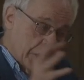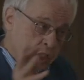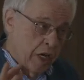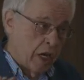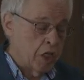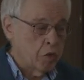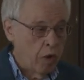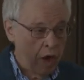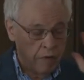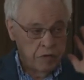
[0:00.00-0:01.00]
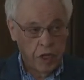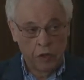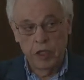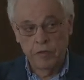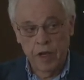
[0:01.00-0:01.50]
of the stars. I've
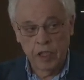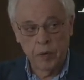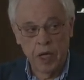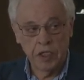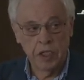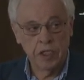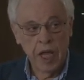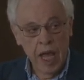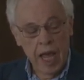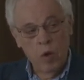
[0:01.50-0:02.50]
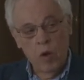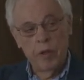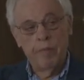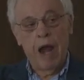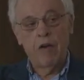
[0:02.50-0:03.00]
shown you the fluctuations.
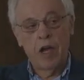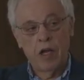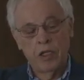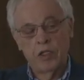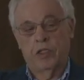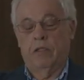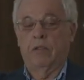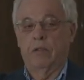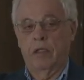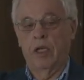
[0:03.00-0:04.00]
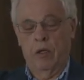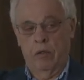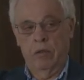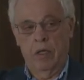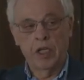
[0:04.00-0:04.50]
The baryons, you know,
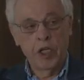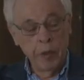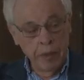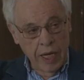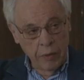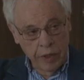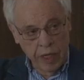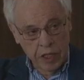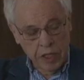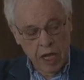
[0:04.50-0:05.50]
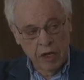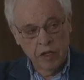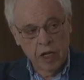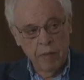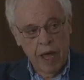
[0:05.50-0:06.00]
accumulate within this cloud of
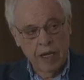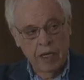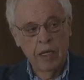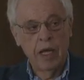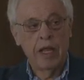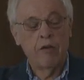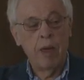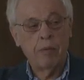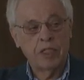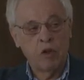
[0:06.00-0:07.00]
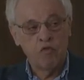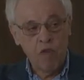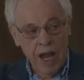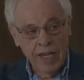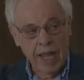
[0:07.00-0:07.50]
dark matter. They're able to
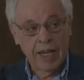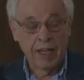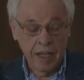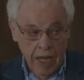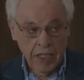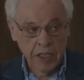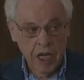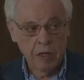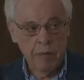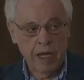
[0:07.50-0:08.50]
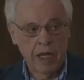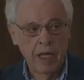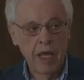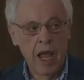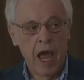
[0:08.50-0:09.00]
radiate unlike the dark matter,
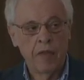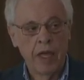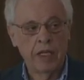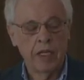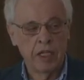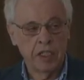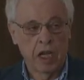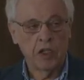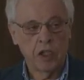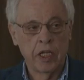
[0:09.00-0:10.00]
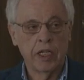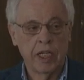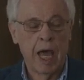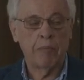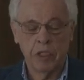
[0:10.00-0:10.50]
and they can essentially
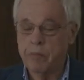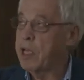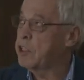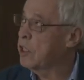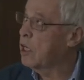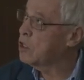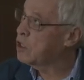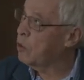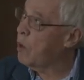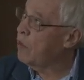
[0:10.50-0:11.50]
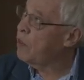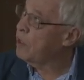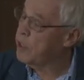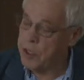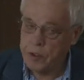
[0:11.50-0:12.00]
collapse and make stars. So the one
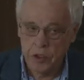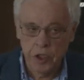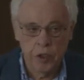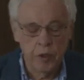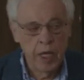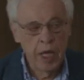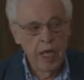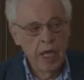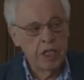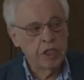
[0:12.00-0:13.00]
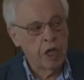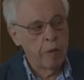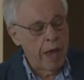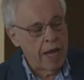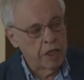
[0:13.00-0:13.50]
thing that you can do is to
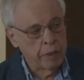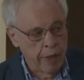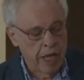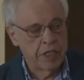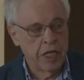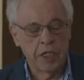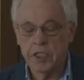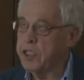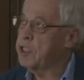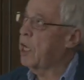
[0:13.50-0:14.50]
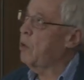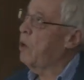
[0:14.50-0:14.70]
go back to basics and say,